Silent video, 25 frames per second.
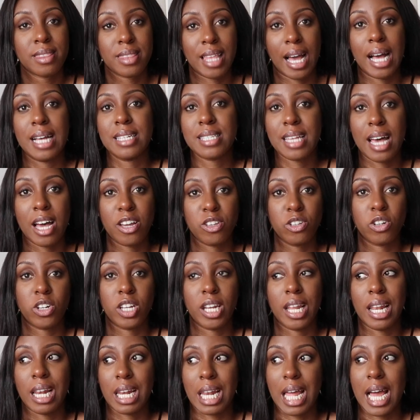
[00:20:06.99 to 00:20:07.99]
That's how you're
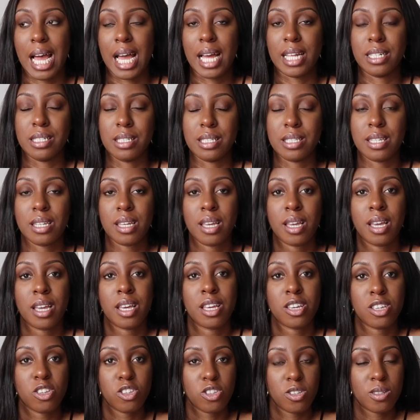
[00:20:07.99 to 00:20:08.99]
going to land
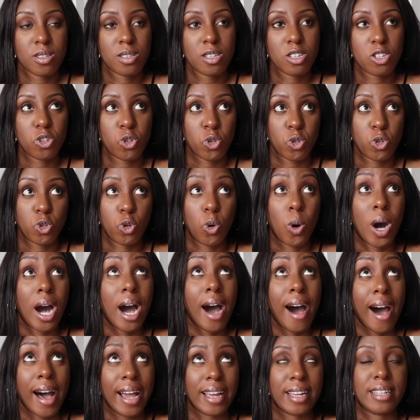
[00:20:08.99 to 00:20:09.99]

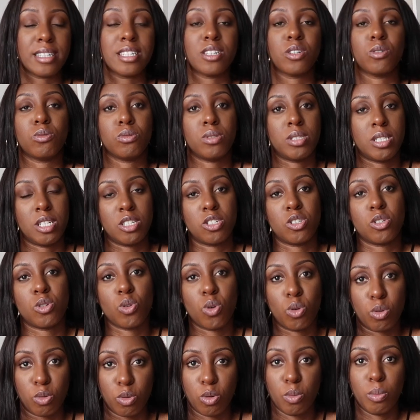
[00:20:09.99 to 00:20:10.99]
your ideal
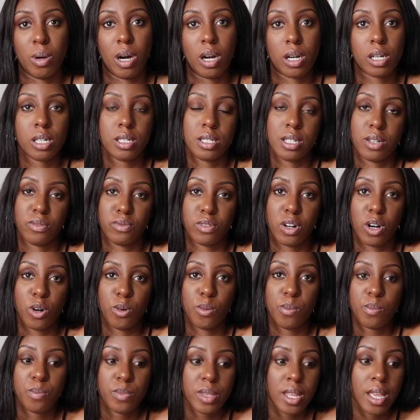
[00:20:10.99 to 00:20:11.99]
digital marketing
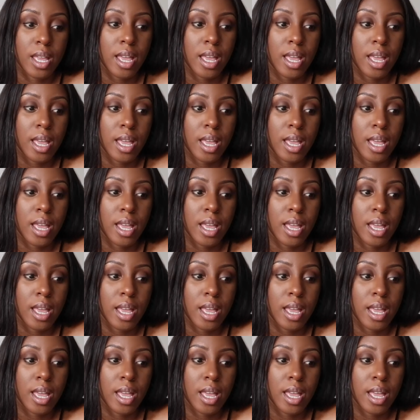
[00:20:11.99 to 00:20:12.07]
role.